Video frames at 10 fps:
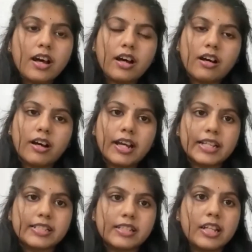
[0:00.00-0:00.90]

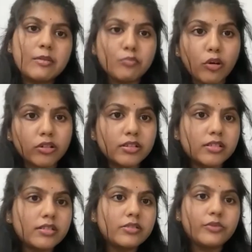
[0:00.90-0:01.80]
as the
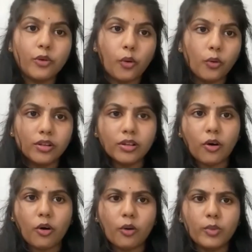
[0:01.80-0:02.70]
important role,
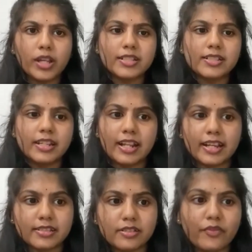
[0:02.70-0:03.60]
or we can say it
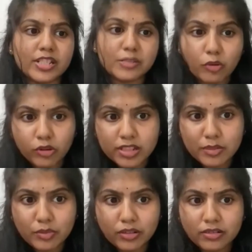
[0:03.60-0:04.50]
has the
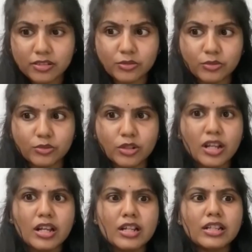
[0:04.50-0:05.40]
responsible to
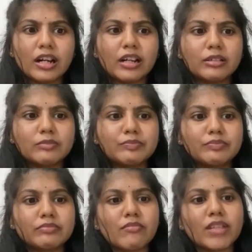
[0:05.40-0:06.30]

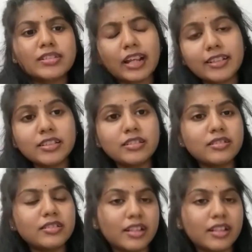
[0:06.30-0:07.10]
tighten the